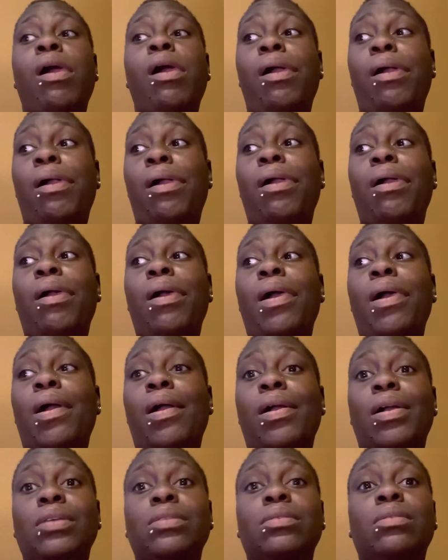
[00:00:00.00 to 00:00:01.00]
Uh huh.
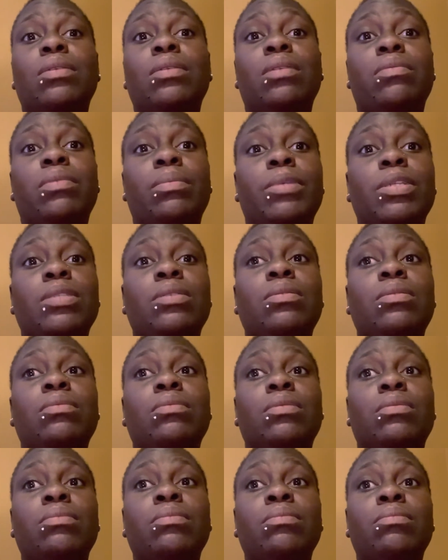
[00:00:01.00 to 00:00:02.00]
That's gonna cover up this whole
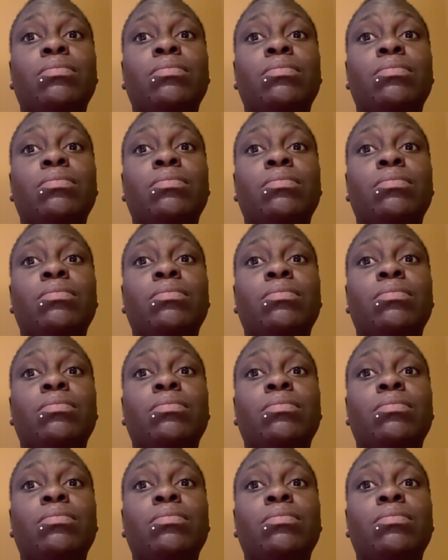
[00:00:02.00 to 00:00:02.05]
room.